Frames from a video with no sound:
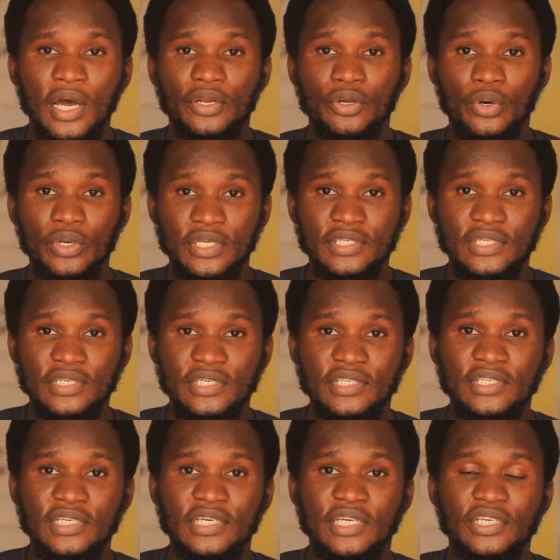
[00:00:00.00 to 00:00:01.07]
and honestly, this
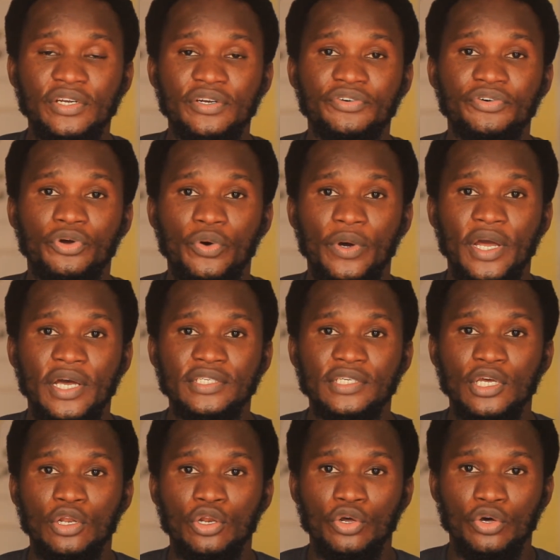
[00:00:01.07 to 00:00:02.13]
stage actually requires
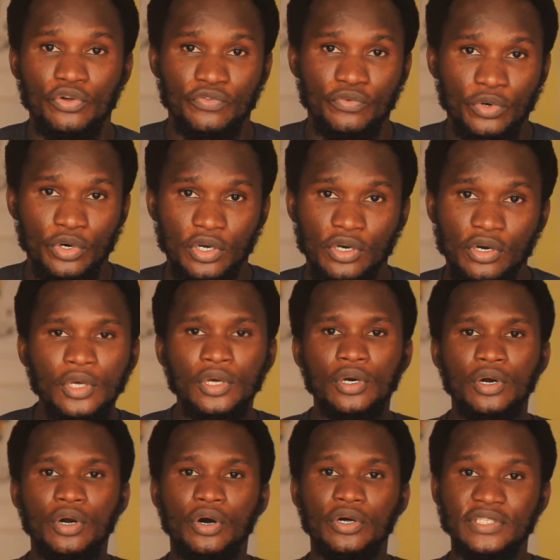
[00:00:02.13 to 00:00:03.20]
a lot of work.
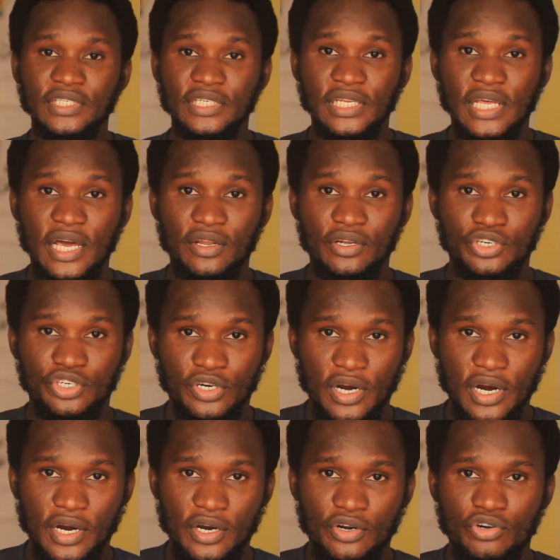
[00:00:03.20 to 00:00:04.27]
Cutting a dialogue
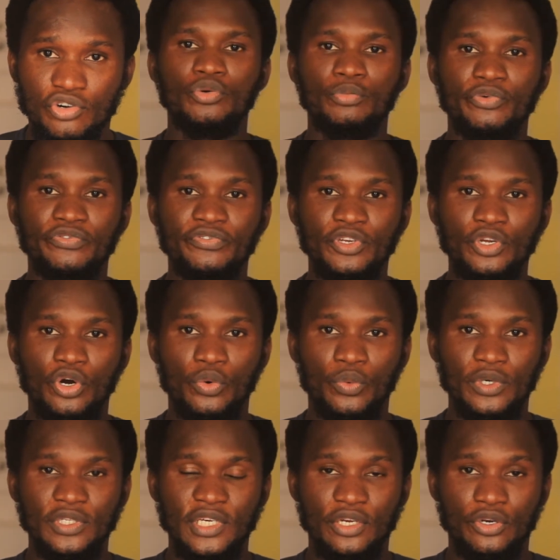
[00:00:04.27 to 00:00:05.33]
track, removing
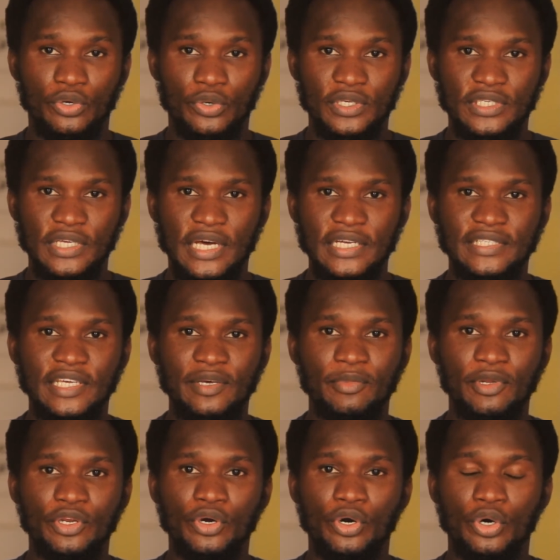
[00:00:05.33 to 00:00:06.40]
unwanted noise,
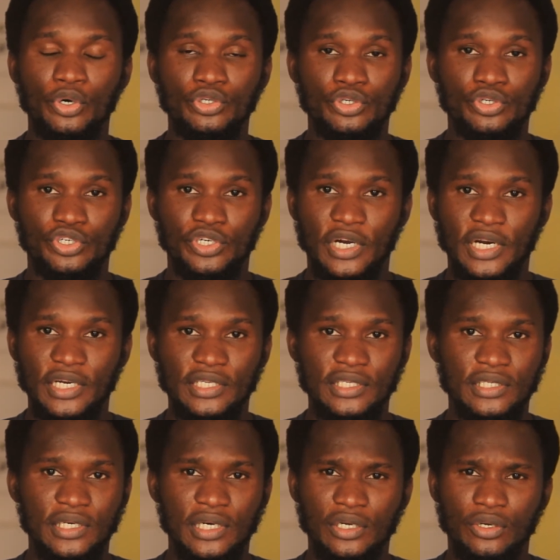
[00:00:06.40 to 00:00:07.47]
assembling audio
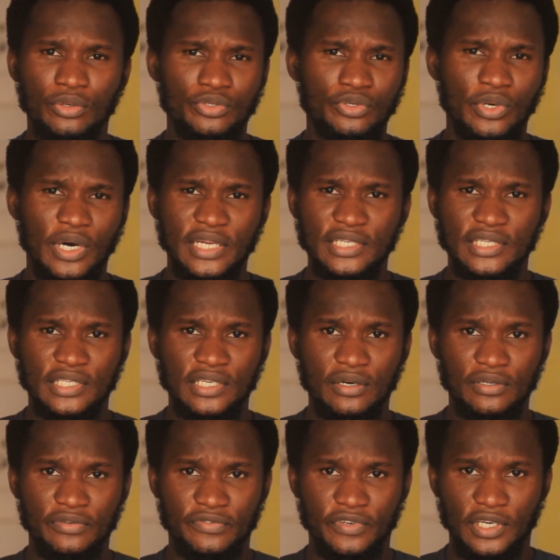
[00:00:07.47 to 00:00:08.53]
tracks, and also adding
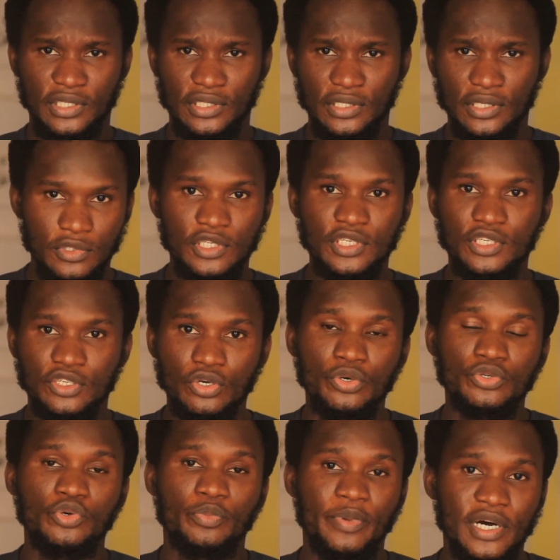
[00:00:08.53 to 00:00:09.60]
sound effects. This is
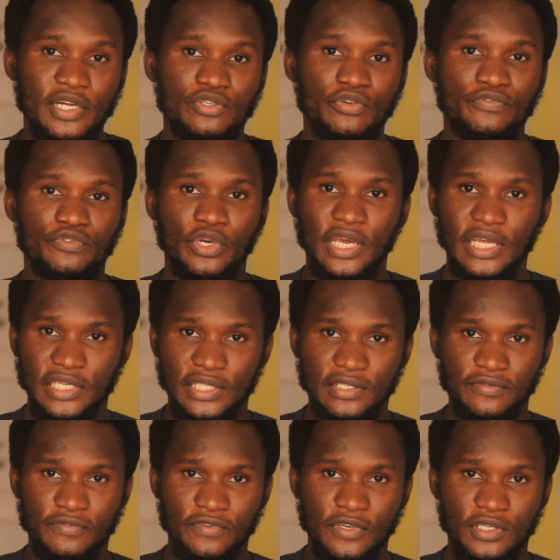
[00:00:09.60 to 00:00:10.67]
also part of your
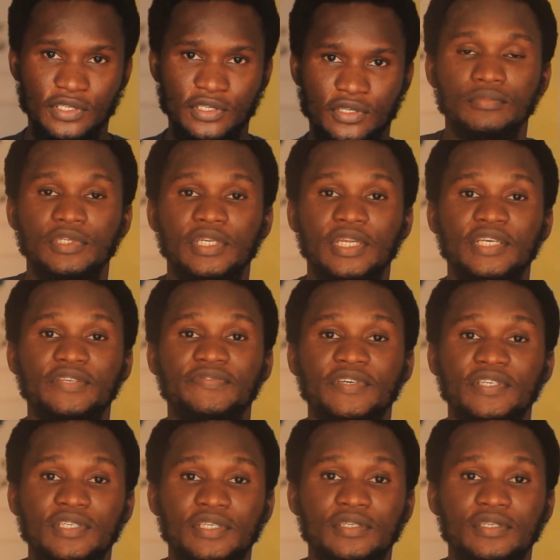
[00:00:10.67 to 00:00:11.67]
editing phase. The next phase